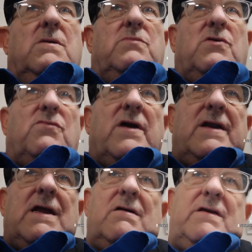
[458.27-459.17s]
But right
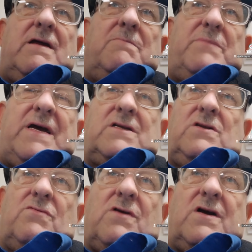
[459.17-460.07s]
now, getting back
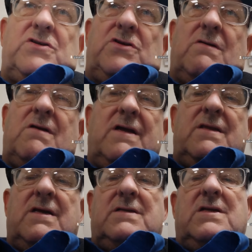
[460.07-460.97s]
to Russia, I
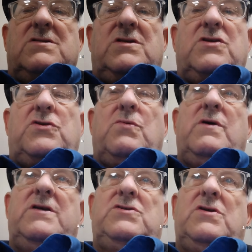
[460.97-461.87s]
think the
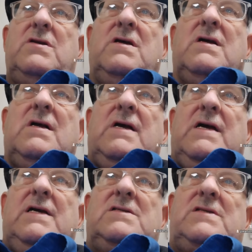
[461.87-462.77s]
situation
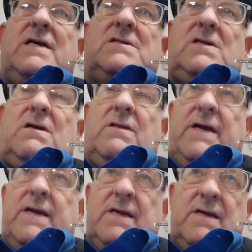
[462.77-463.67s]
is
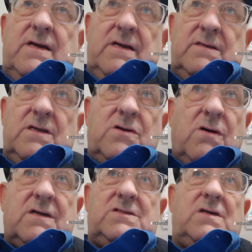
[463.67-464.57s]
escalating, and the
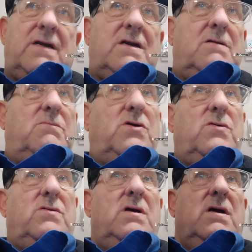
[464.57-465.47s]
dark side of the moon,